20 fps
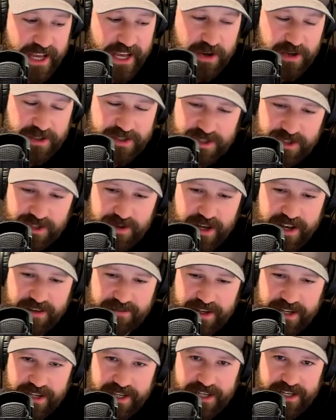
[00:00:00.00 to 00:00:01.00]
also have
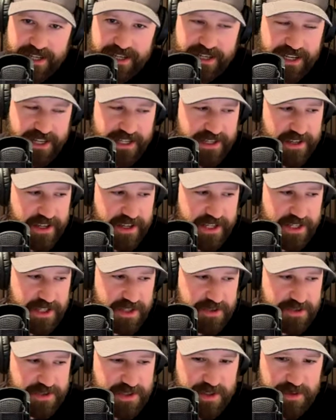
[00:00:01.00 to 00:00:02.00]
a
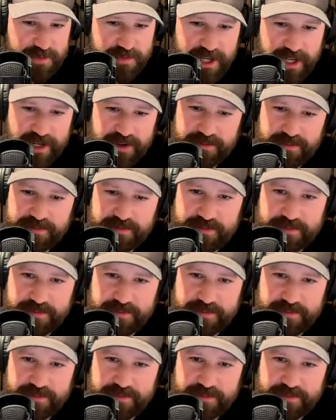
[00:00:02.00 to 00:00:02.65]
YouTube that I'm